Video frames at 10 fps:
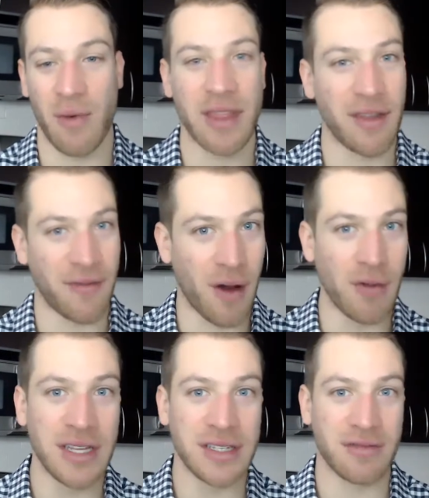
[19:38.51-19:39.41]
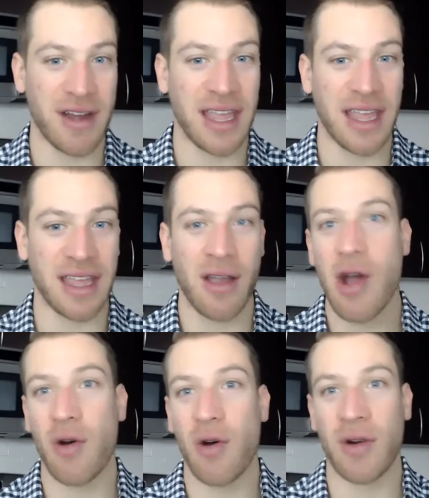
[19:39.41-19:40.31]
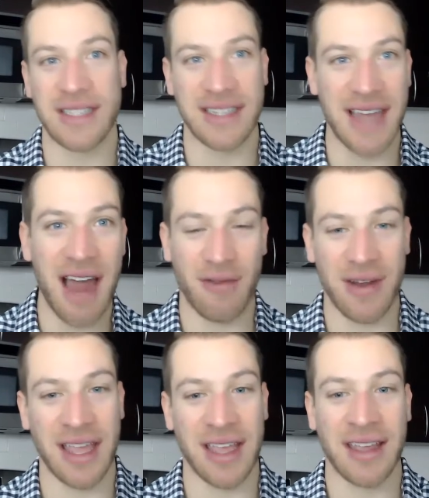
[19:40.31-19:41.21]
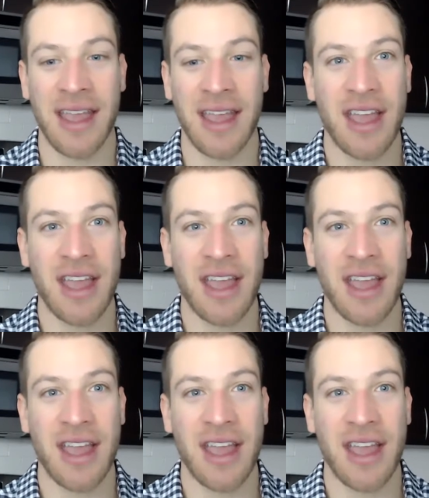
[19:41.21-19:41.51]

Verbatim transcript: whether the phone is ringing or it's not ringing.